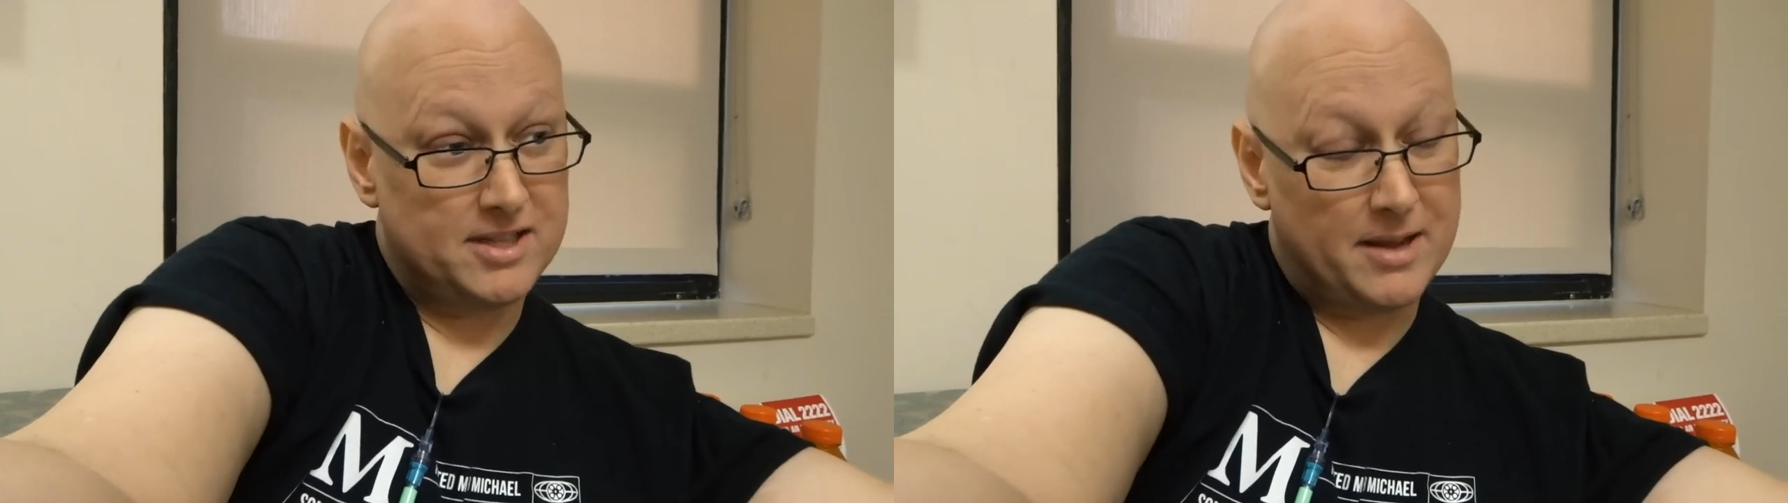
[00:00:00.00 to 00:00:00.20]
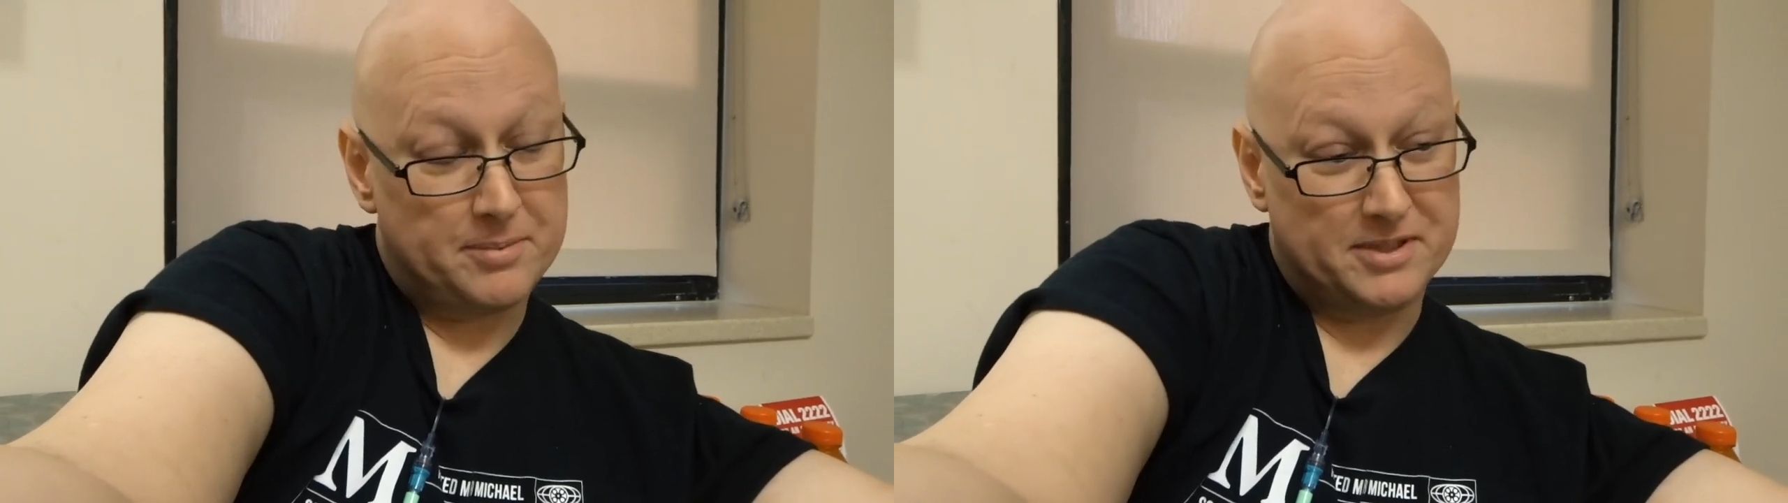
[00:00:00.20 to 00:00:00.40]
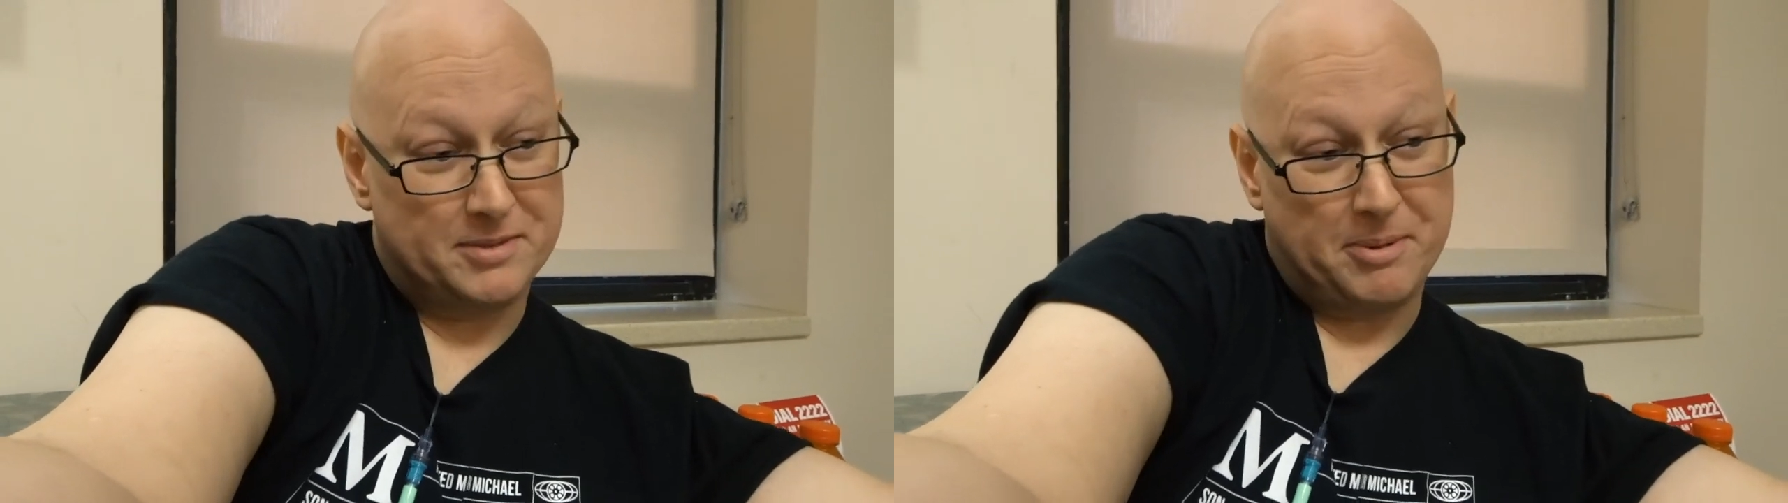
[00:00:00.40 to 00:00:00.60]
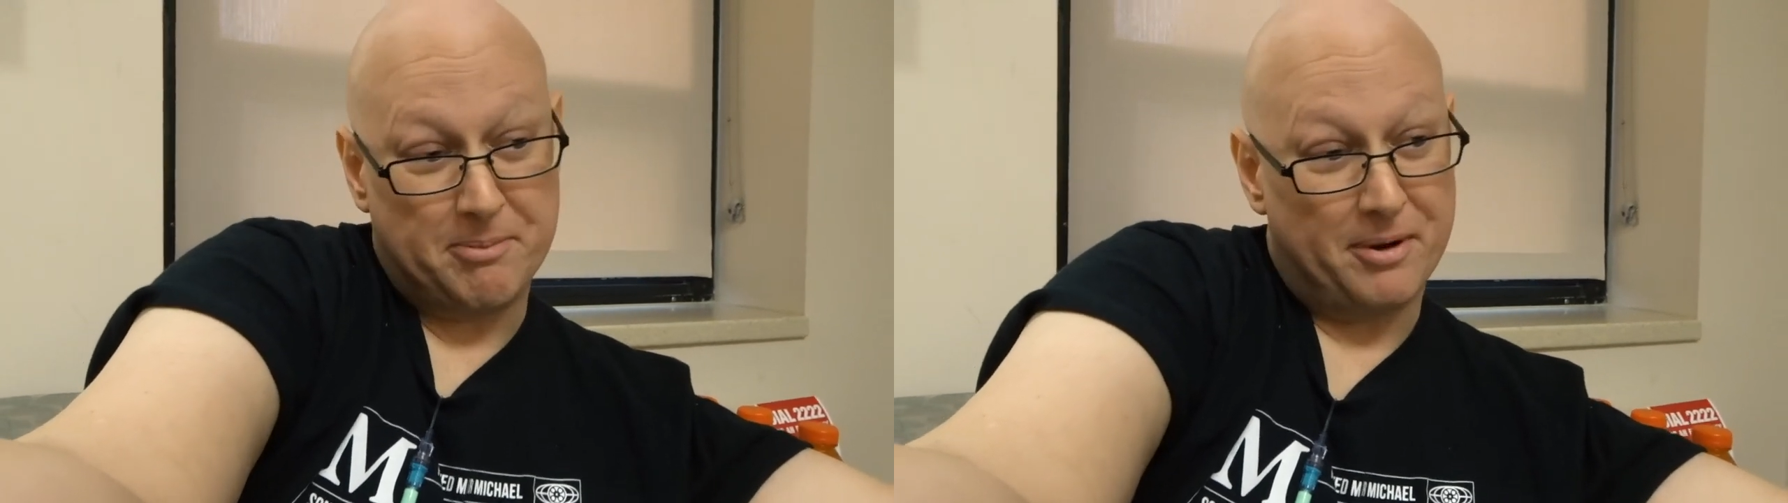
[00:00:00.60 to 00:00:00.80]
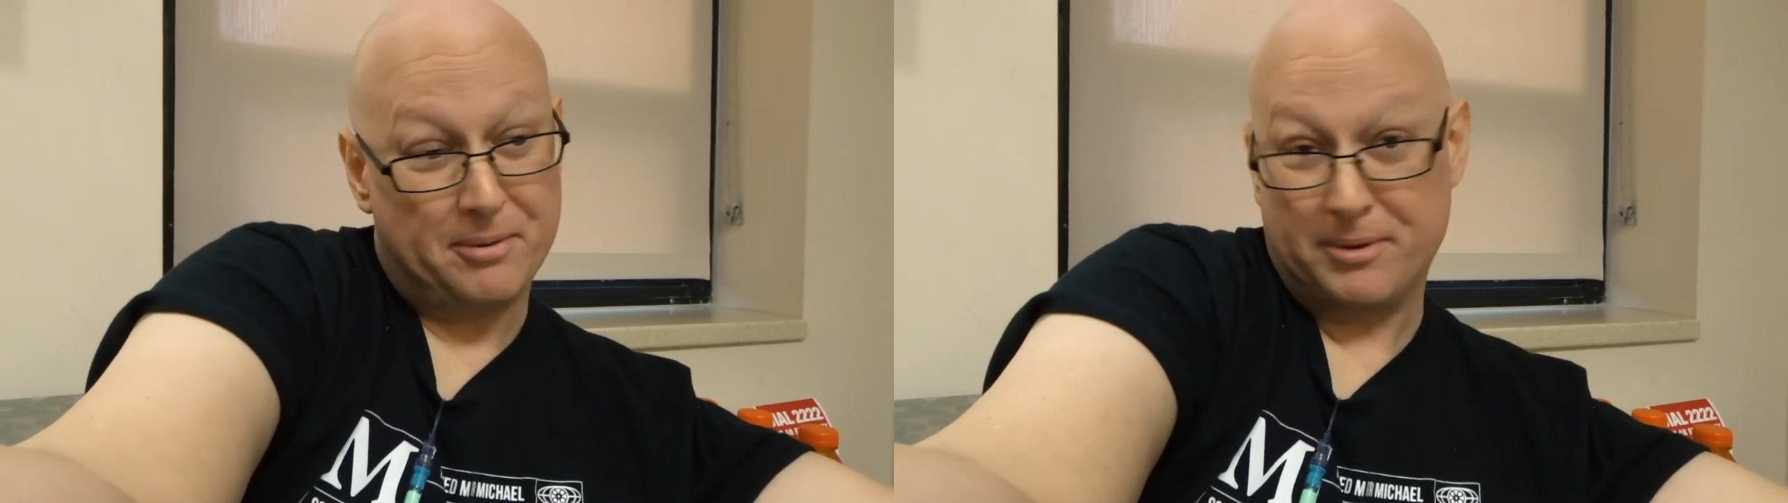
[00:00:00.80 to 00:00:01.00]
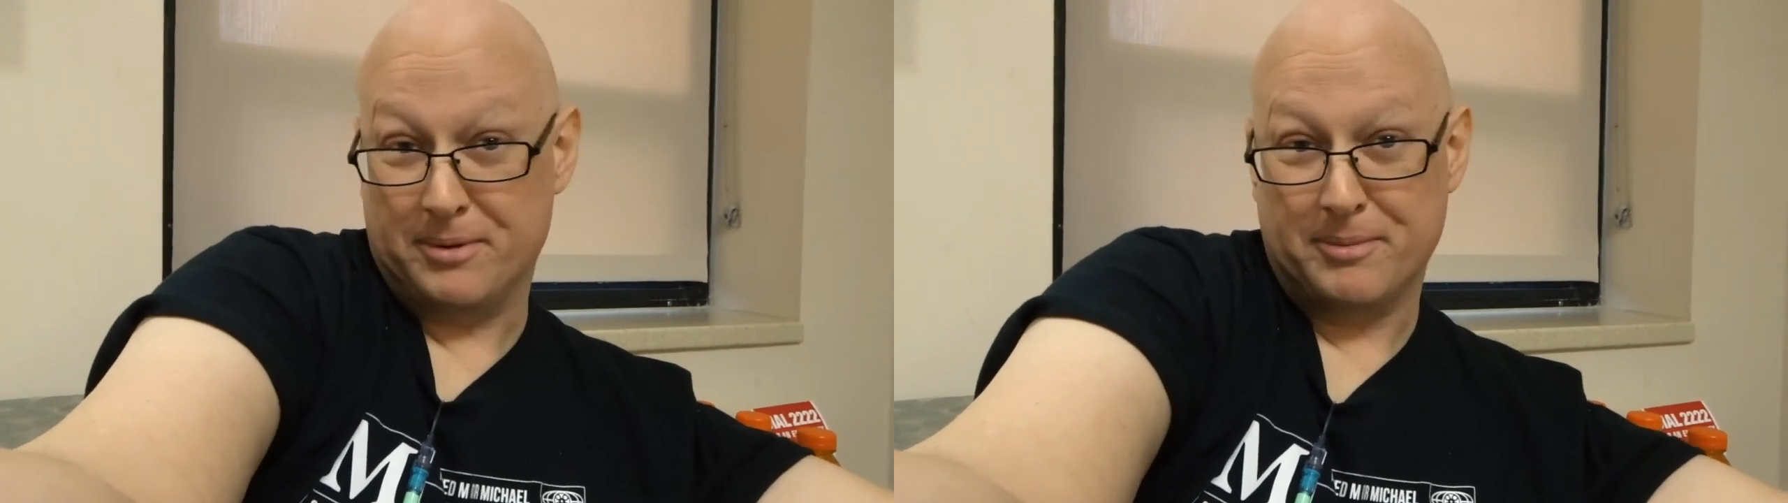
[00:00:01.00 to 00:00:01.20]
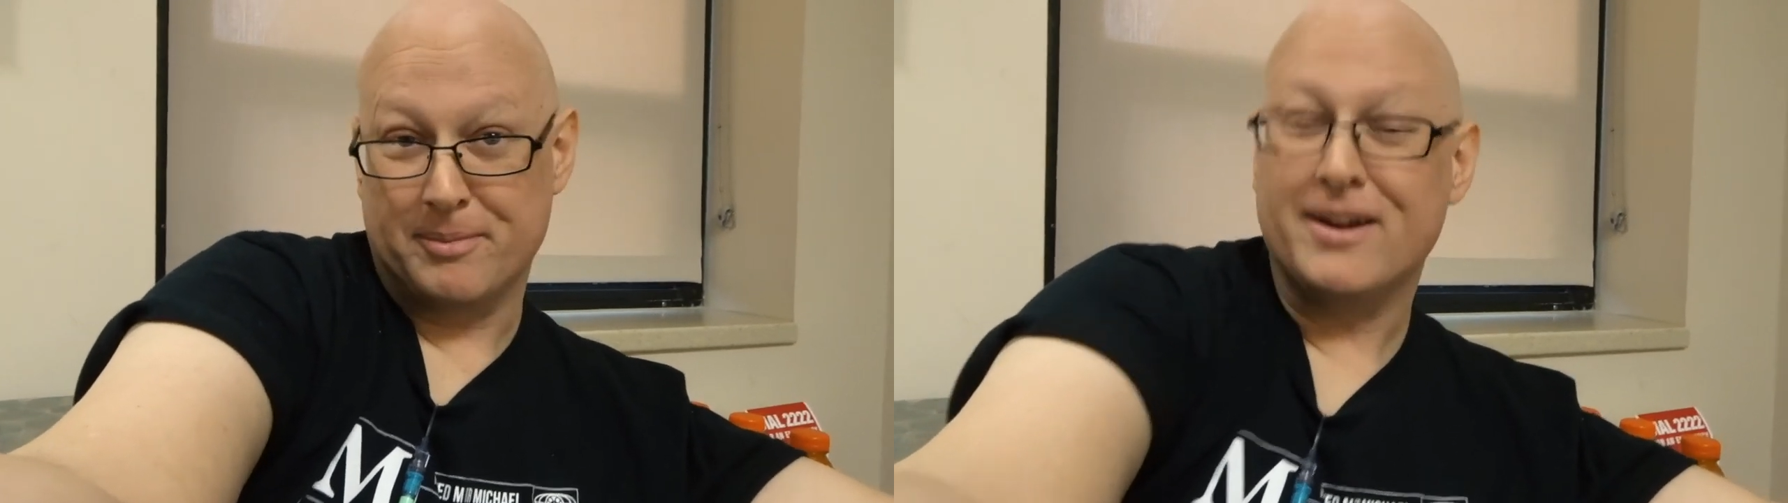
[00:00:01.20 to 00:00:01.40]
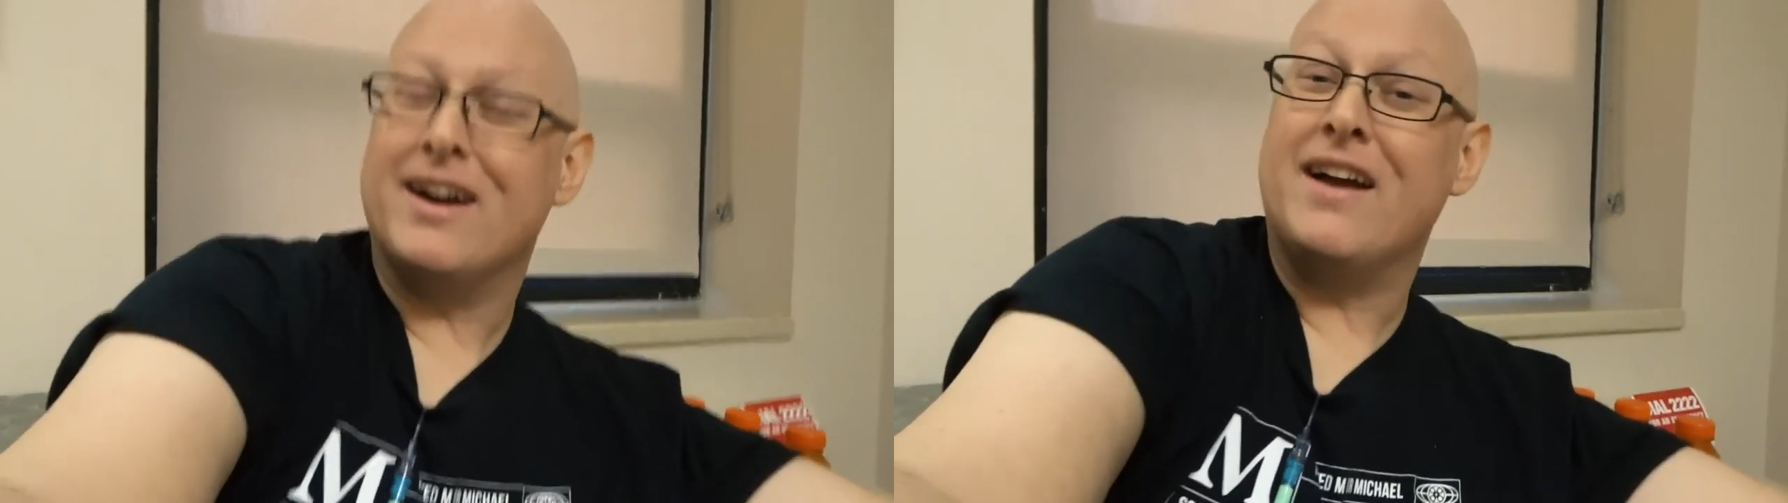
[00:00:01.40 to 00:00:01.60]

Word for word: happens to be my room.